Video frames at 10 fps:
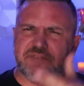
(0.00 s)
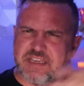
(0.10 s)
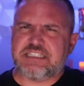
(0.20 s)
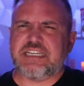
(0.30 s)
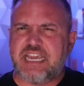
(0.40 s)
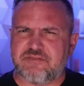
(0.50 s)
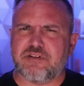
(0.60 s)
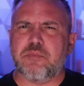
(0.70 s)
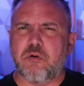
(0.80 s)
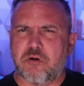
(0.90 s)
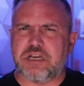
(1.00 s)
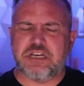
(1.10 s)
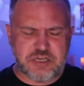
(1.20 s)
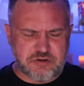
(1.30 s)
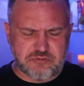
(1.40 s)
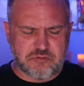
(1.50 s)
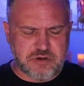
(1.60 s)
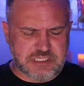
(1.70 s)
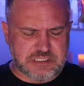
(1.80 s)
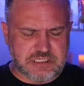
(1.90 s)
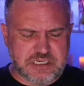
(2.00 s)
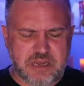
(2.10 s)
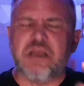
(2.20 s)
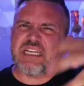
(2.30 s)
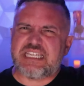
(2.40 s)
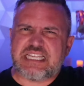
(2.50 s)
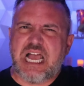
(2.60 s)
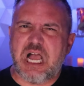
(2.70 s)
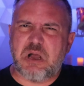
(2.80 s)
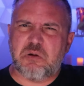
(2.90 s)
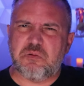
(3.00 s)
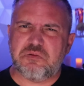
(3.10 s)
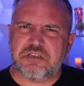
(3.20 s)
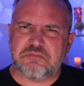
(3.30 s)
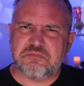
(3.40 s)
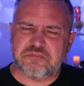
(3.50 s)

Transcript: investigative reporting to do real quick to look up. Please hold.